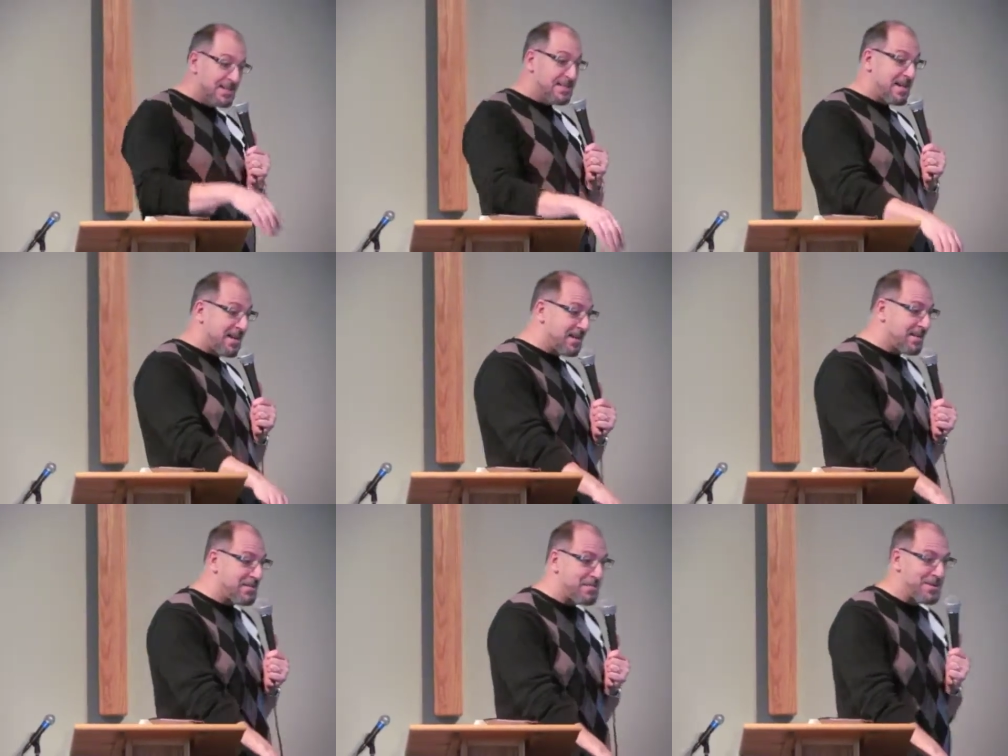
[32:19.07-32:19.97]

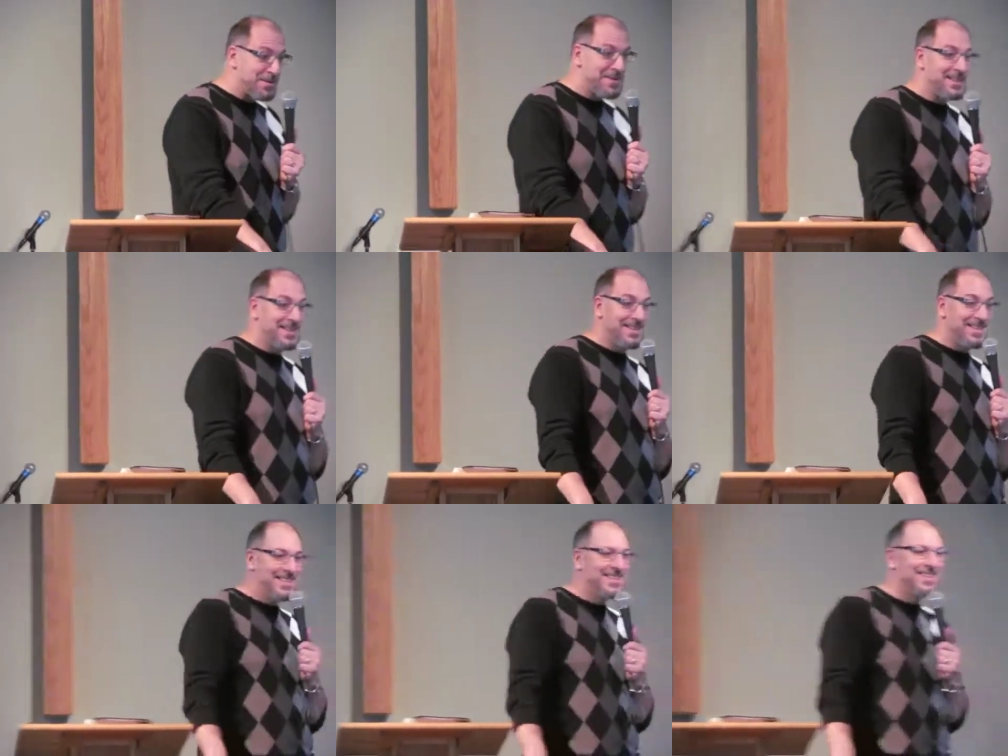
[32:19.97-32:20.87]
second birthday.
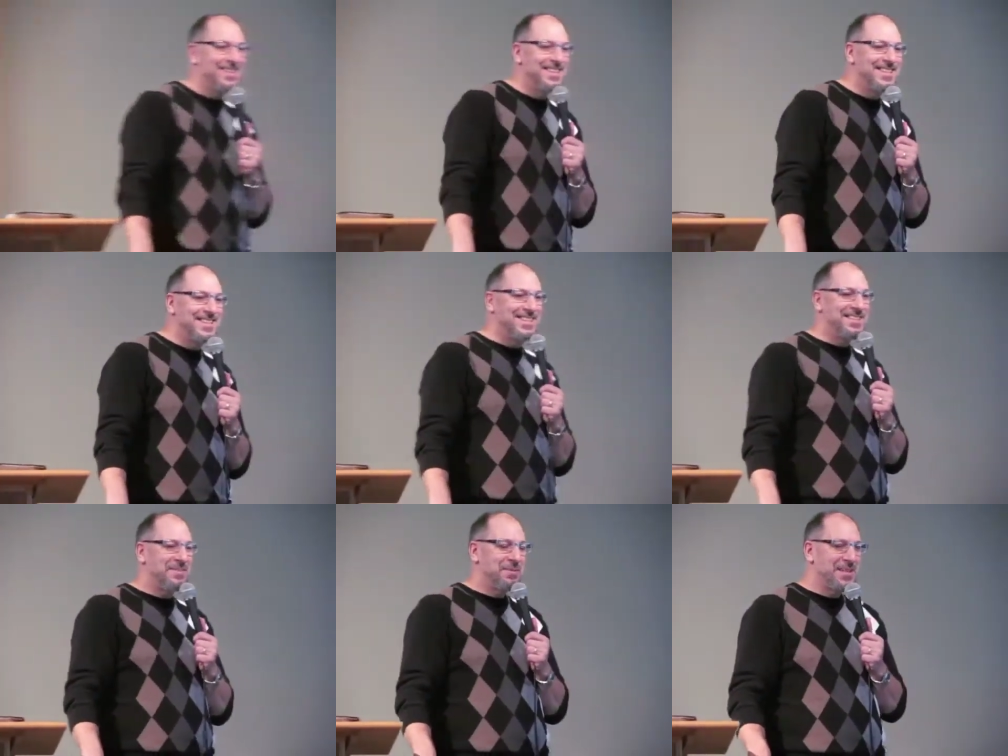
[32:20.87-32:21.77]
And
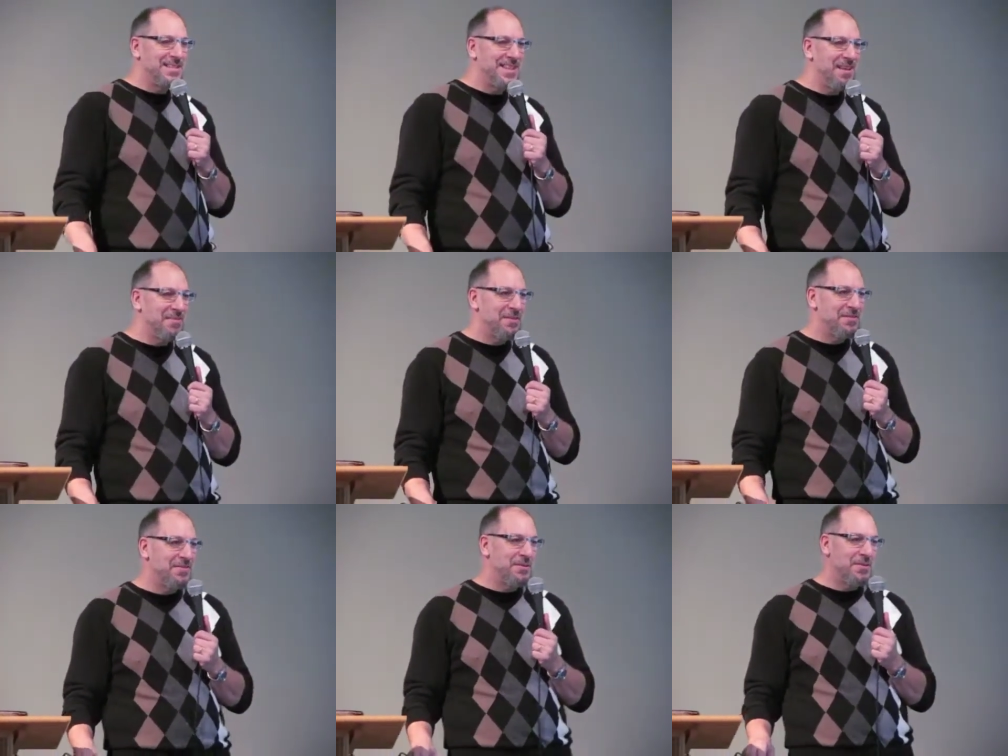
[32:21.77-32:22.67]
please stay for
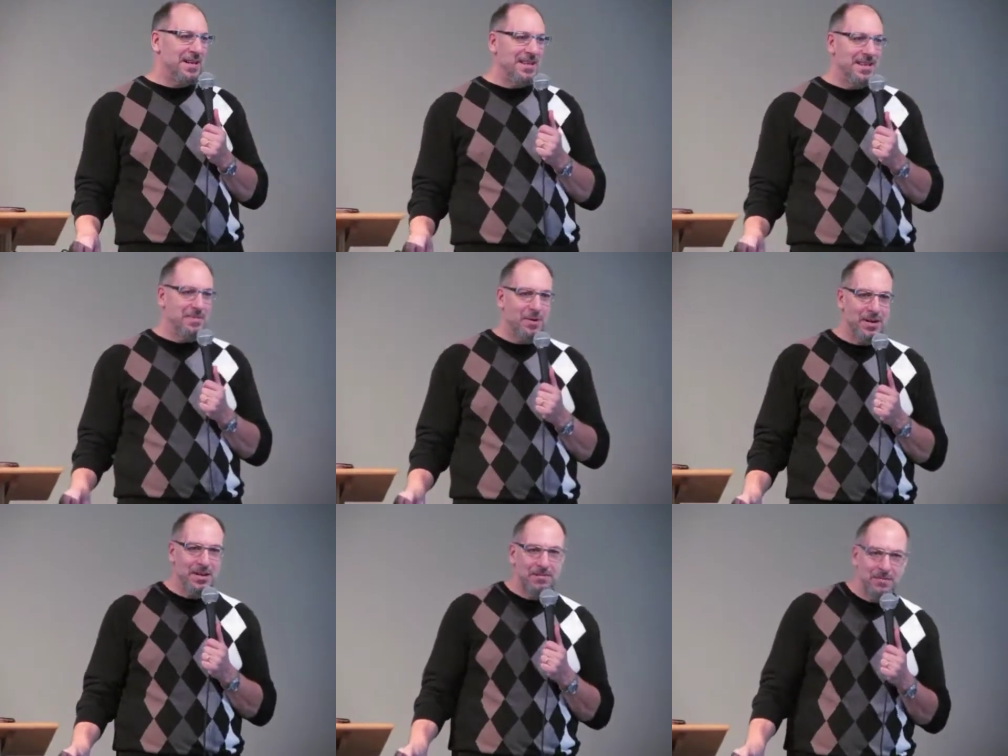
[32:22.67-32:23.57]
the food. I think he
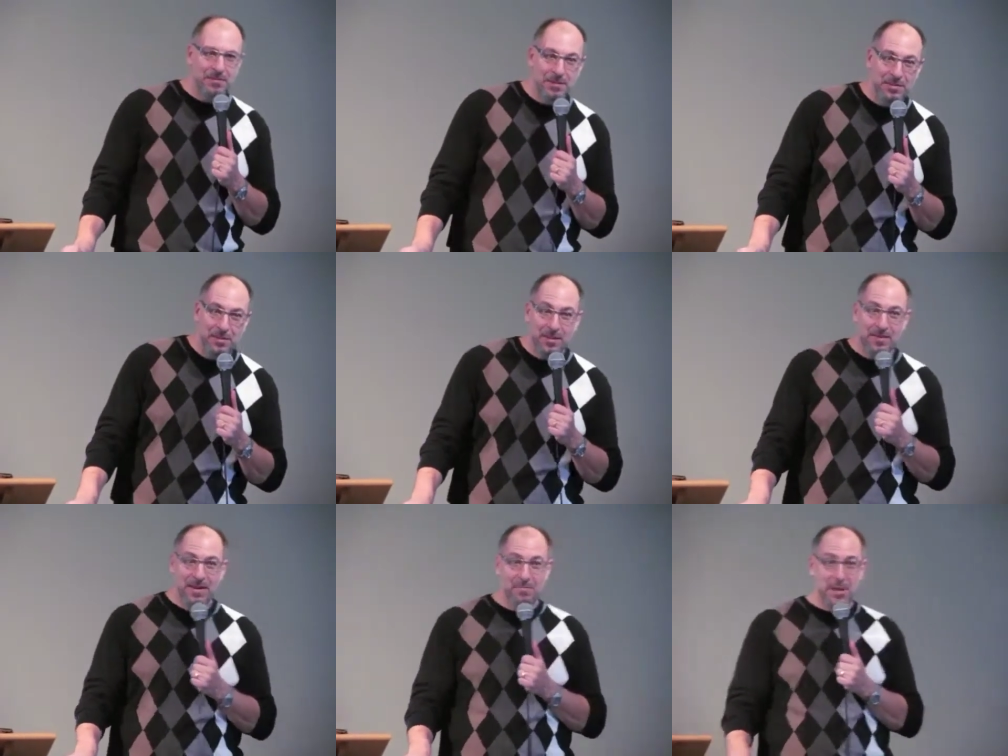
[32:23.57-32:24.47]
bought enough food for
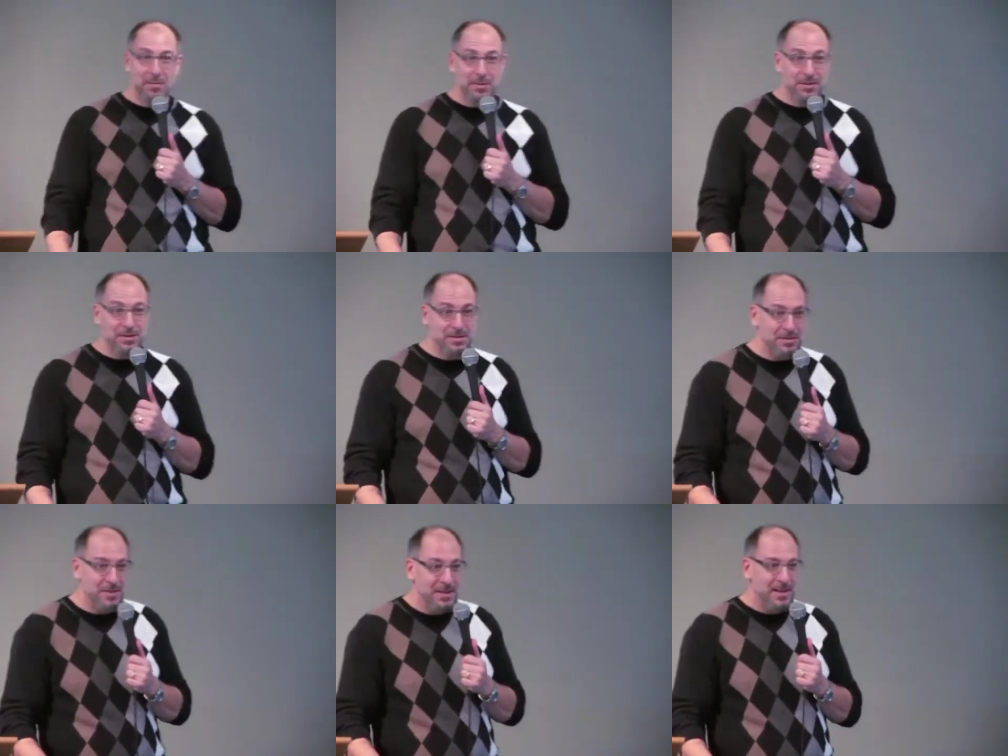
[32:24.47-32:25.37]
twenty-five people,
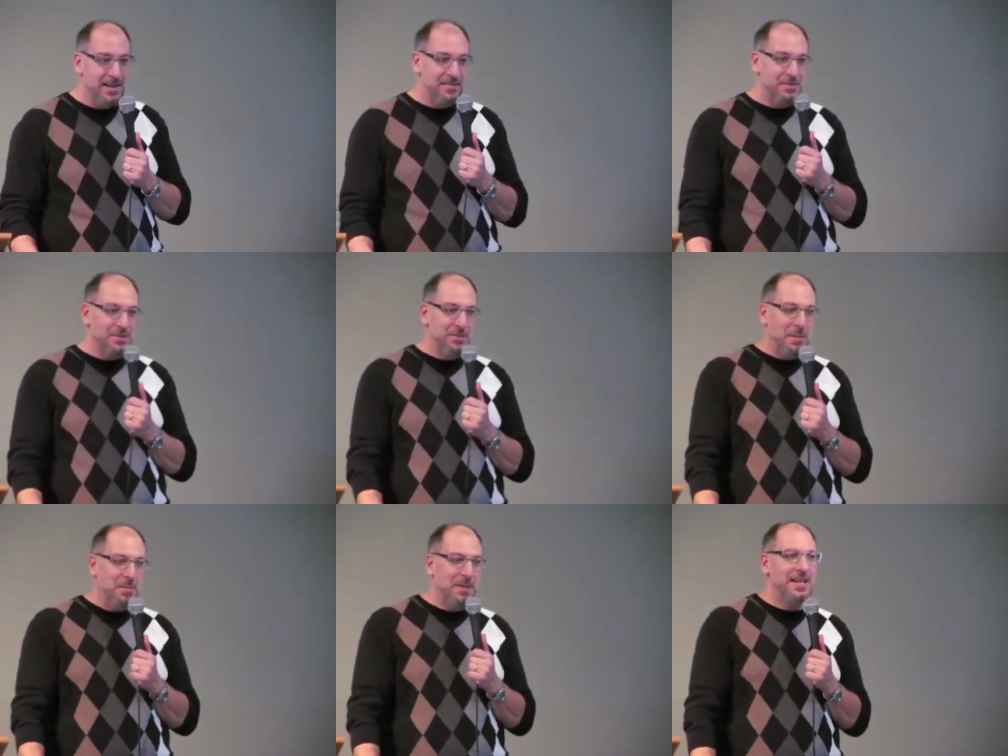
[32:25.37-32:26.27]
so I'm sure there'll
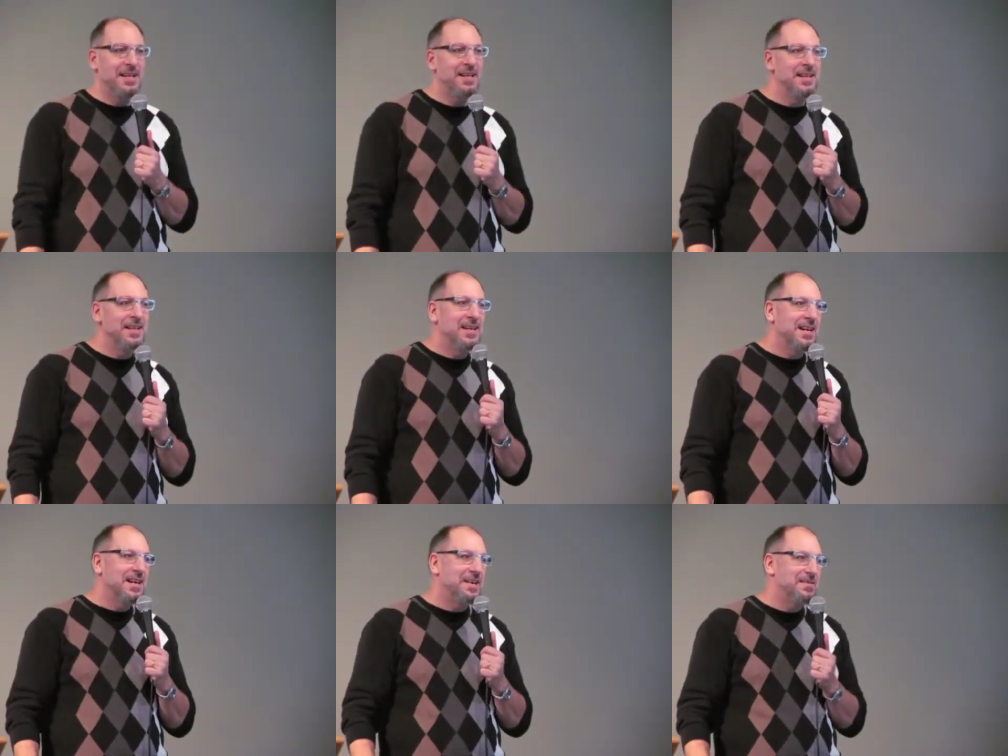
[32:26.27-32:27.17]
be plenty
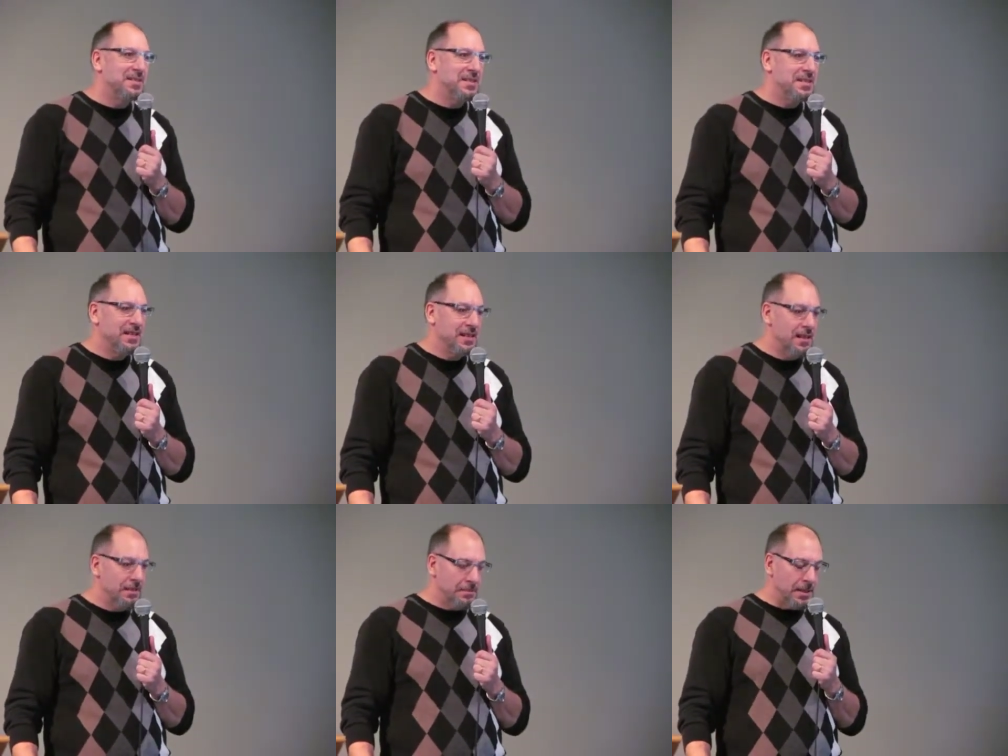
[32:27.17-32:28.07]
uh, for us to
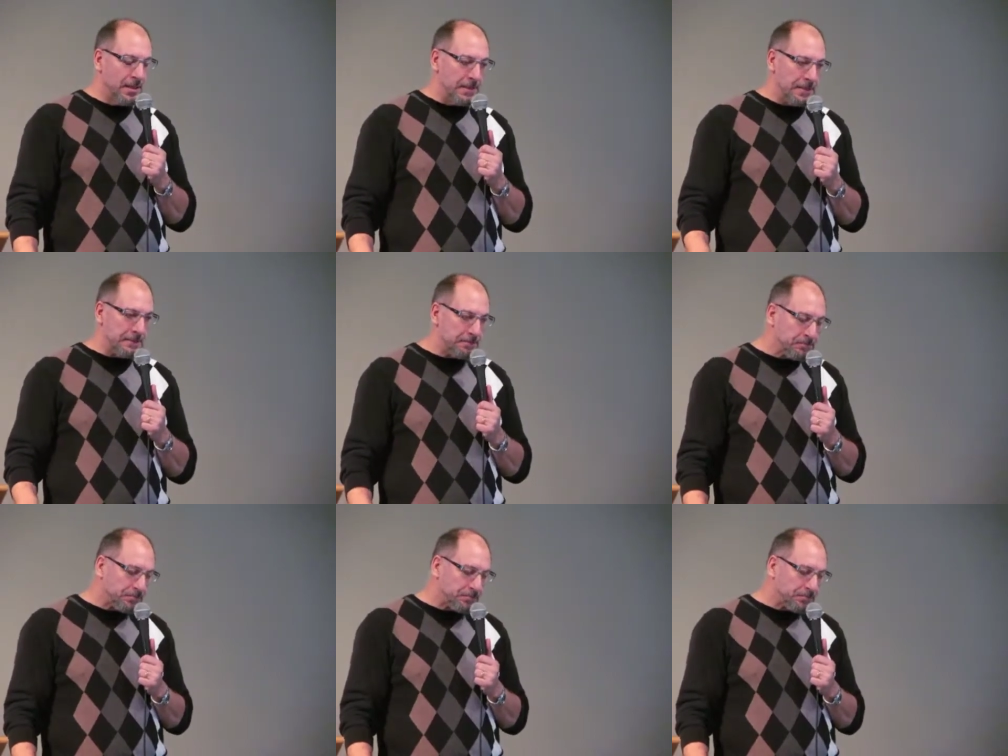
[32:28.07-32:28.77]
eat. But um,